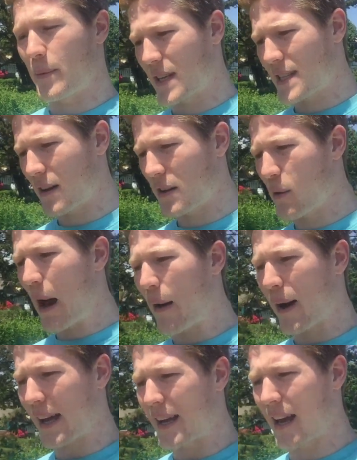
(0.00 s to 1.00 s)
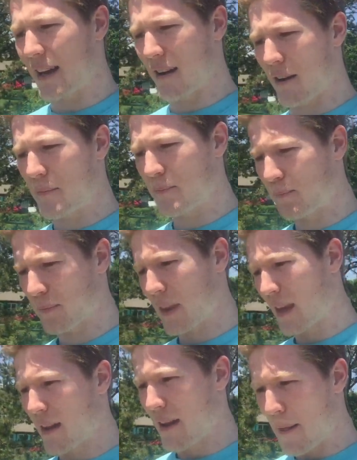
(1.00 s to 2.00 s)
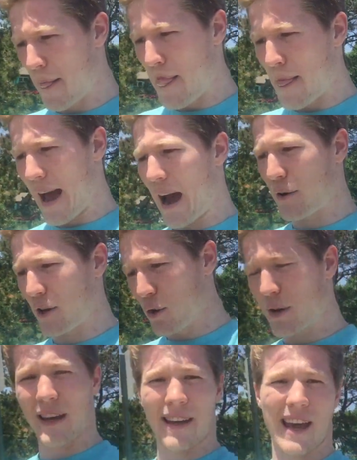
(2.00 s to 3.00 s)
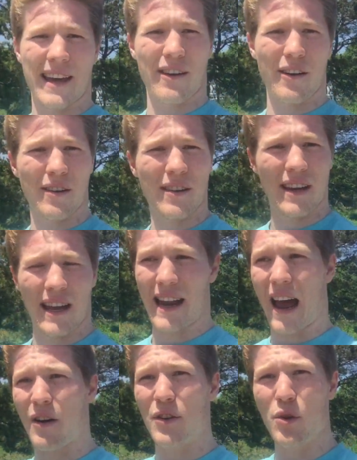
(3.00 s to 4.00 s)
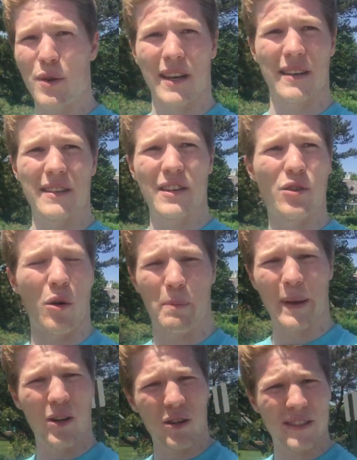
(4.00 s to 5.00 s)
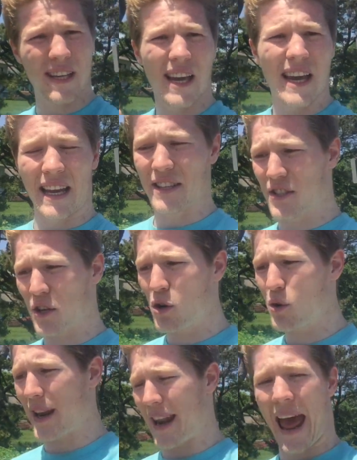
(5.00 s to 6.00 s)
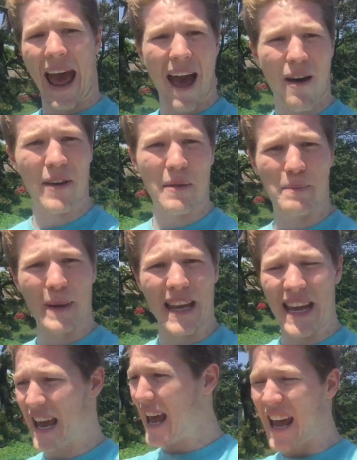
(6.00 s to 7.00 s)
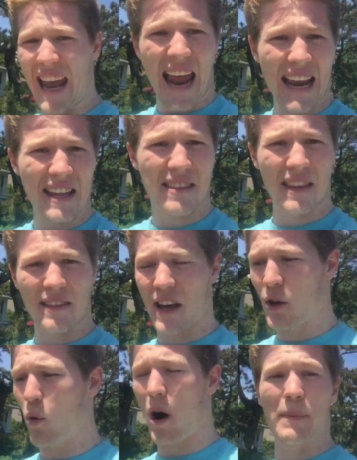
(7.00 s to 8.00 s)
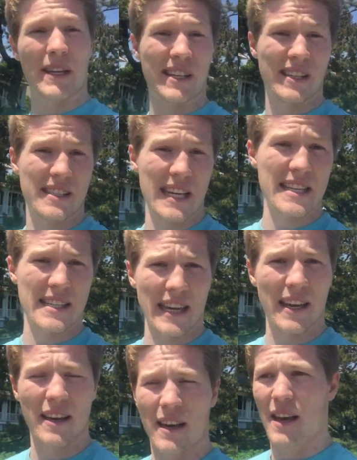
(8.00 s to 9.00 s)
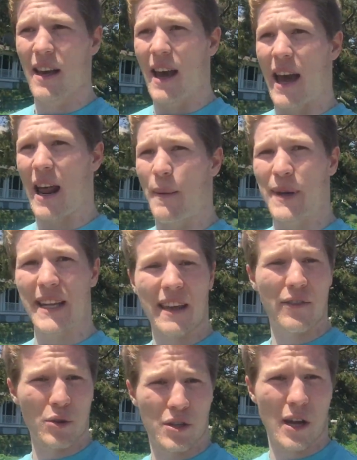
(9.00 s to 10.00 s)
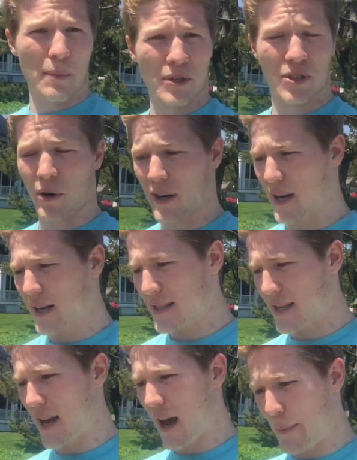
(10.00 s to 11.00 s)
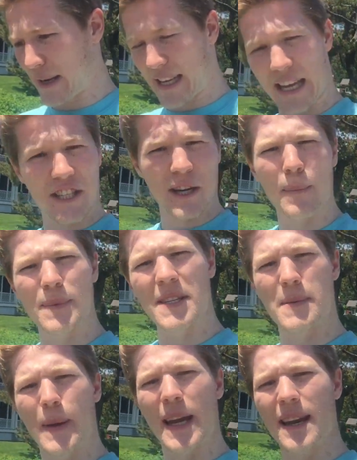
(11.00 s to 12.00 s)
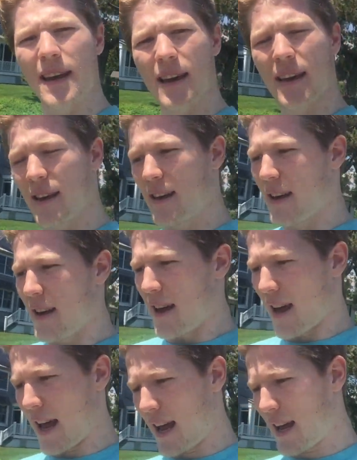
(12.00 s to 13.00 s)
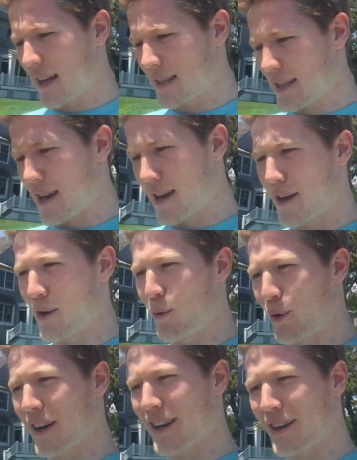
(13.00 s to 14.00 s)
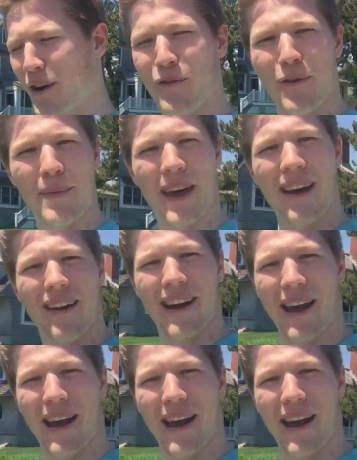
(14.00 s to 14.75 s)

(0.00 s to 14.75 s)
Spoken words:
I'm going to tell you how I get here, how you can get here, and how you can, build and do and have and be anything that you want, because it's easy. And I'm going to give you a couple shortcuts. I'm going to catch you up to speed, and we're going to go from there.